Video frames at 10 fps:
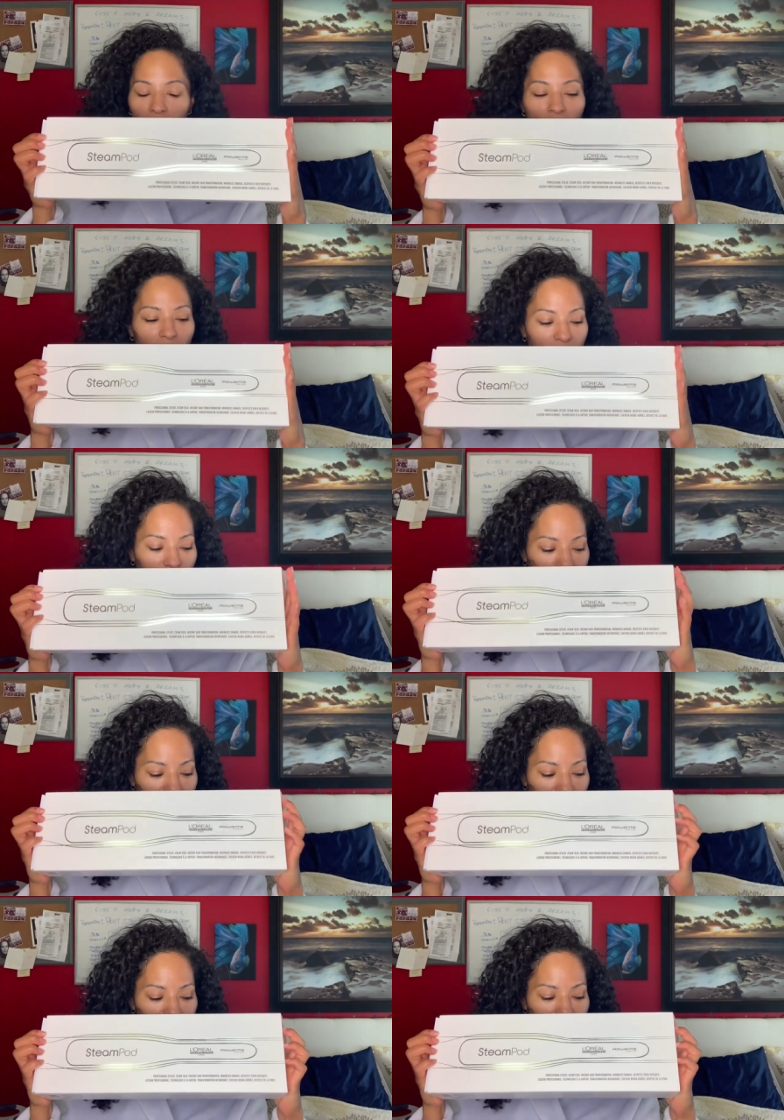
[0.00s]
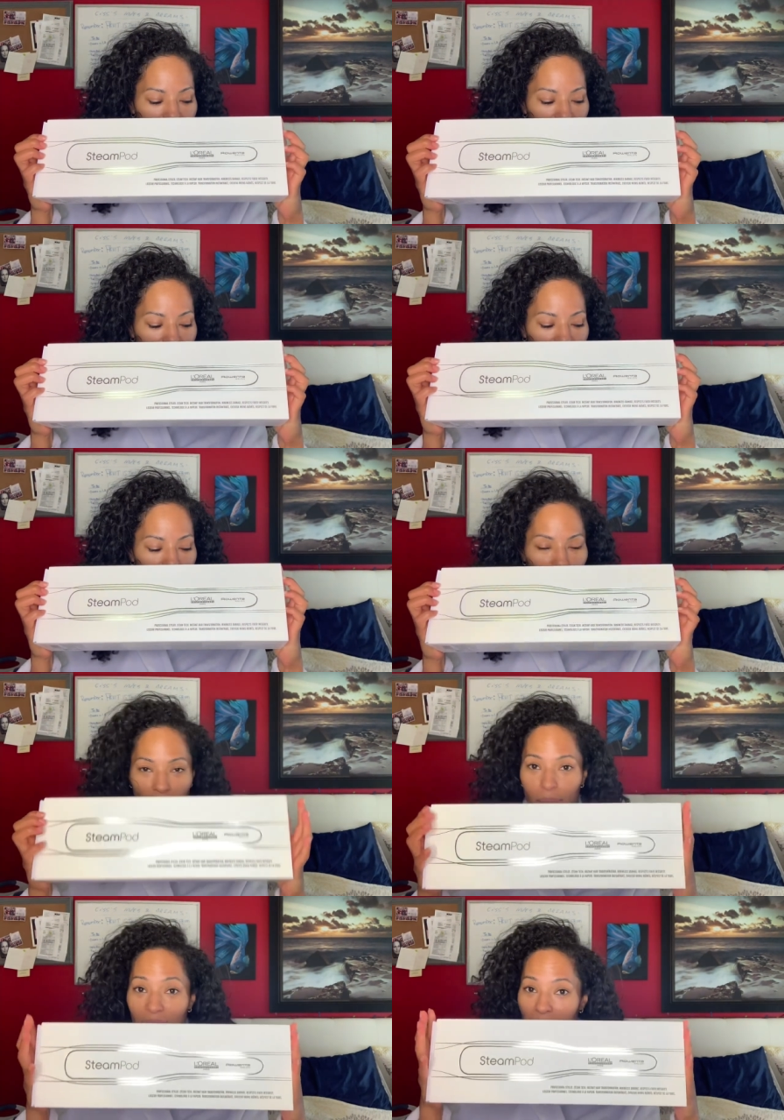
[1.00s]
not
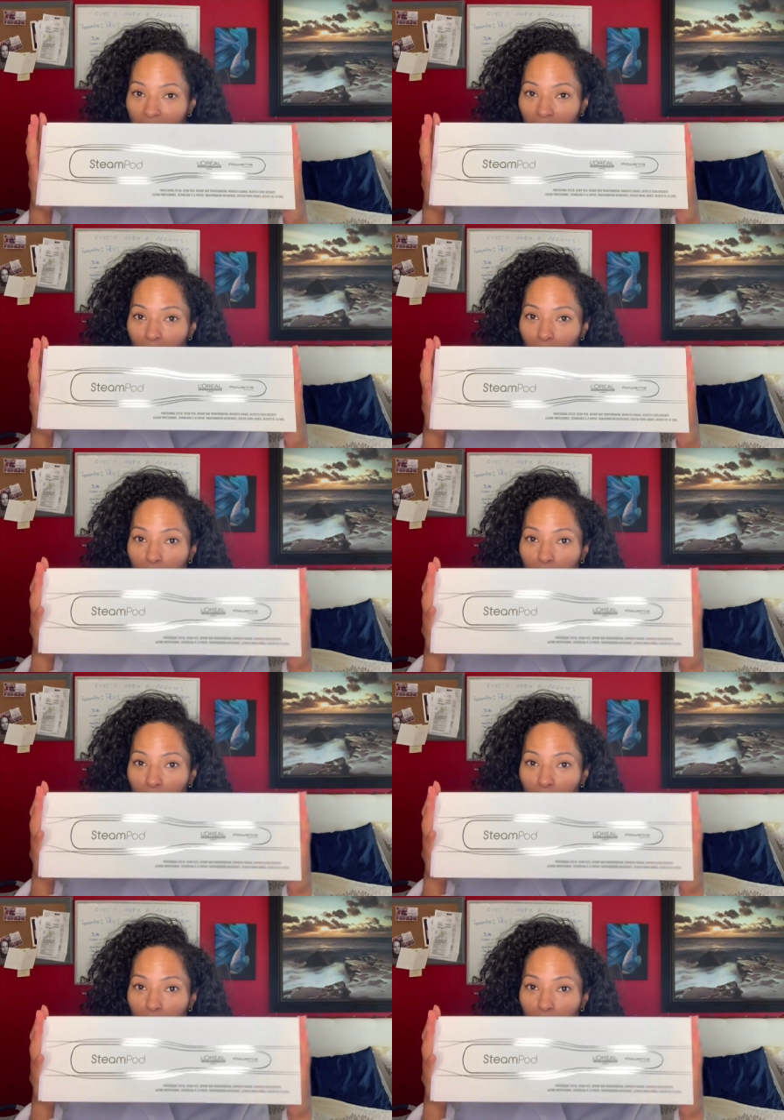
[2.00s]
straighten my hair?